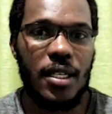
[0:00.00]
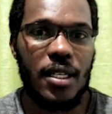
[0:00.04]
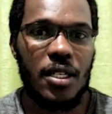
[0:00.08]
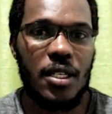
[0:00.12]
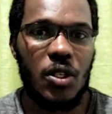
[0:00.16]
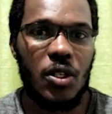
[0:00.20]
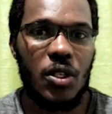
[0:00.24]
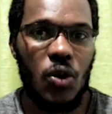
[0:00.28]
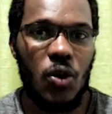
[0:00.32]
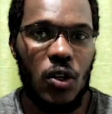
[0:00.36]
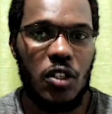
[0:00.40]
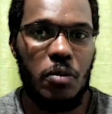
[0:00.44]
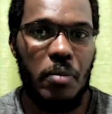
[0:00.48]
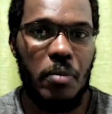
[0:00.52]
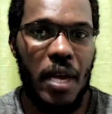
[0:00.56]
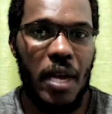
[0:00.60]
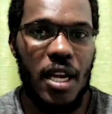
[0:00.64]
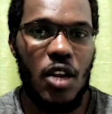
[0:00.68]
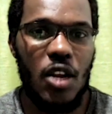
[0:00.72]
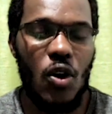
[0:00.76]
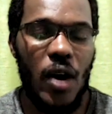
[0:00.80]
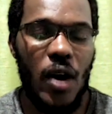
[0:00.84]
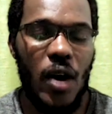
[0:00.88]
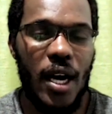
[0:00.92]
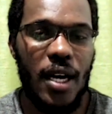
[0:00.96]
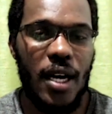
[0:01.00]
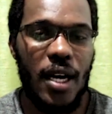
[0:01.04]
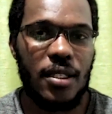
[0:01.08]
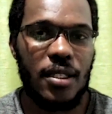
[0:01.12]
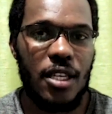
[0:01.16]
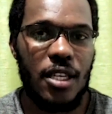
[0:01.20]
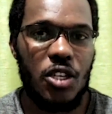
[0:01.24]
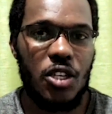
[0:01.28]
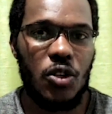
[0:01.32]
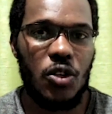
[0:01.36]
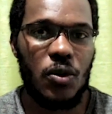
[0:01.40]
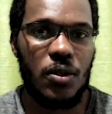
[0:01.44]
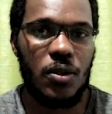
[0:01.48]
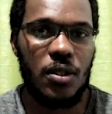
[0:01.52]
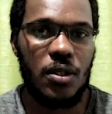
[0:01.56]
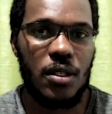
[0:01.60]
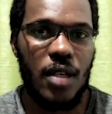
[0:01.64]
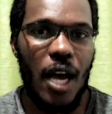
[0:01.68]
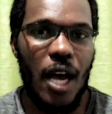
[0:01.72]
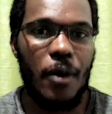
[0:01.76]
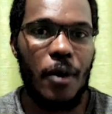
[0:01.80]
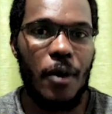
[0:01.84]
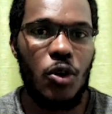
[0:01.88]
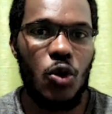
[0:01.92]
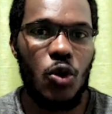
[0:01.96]
not many organizations
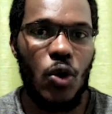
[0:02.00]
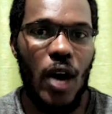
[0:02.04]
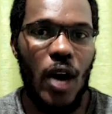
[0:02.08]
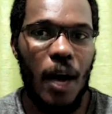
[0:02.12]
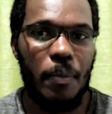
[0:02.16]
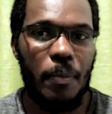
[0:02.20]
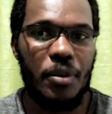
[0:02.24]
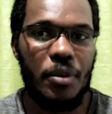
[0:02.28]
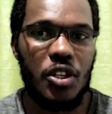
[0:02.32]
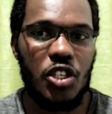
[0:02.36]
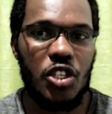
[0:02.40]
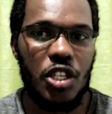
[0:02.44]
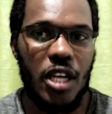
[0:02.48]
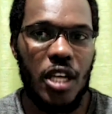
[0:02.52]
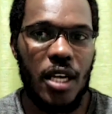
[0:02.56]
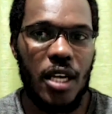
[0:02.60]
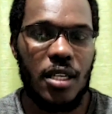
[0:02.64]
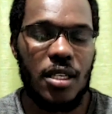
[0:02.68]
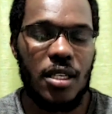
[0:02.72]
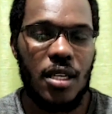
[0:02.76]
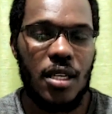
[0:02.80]
do appreciate